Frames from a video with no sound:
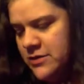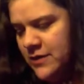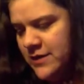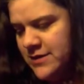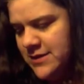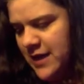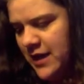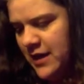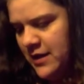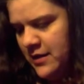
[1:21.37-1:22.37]
So let's
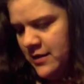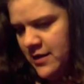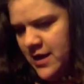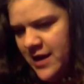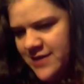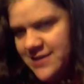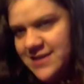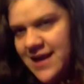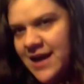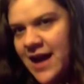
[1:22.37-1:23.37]
see. I guess it's
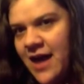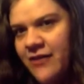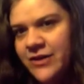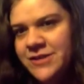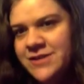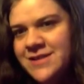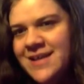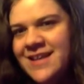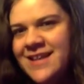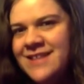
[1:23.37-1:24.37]
8 colors.
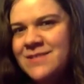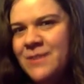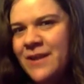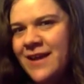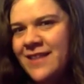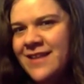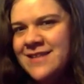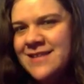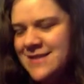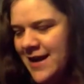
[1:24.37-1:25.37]
That's
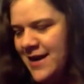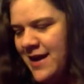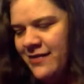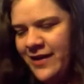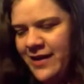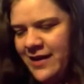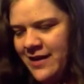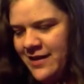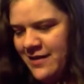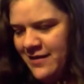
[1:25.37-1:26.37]
exciting. Like,
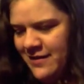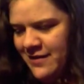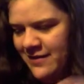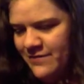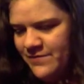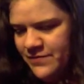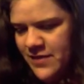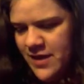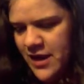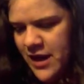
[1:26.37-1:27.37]

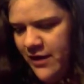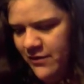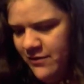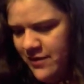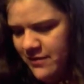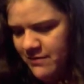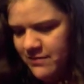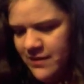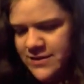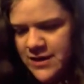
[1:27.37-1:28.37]
you know,
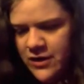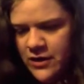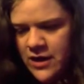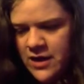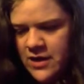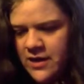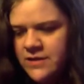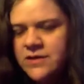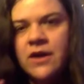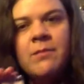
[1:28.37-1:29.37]
it's a good
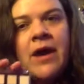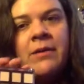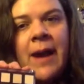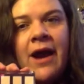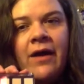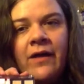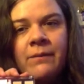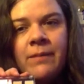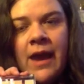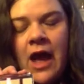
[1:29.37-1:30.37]
amount of
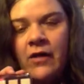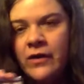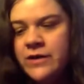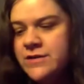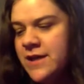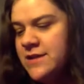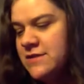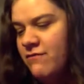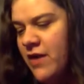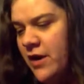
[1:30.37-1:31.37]
colors.
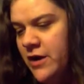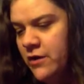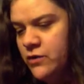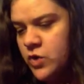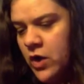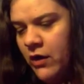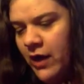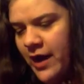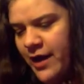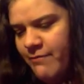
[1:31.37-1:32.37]
It's very
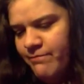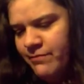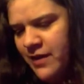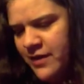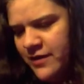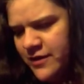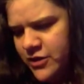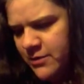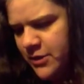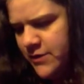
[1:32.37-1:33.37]
neutral. The
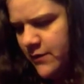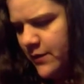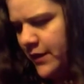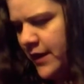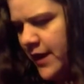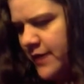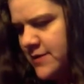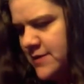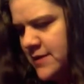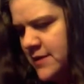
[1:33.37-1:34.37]
shimmers look really nice.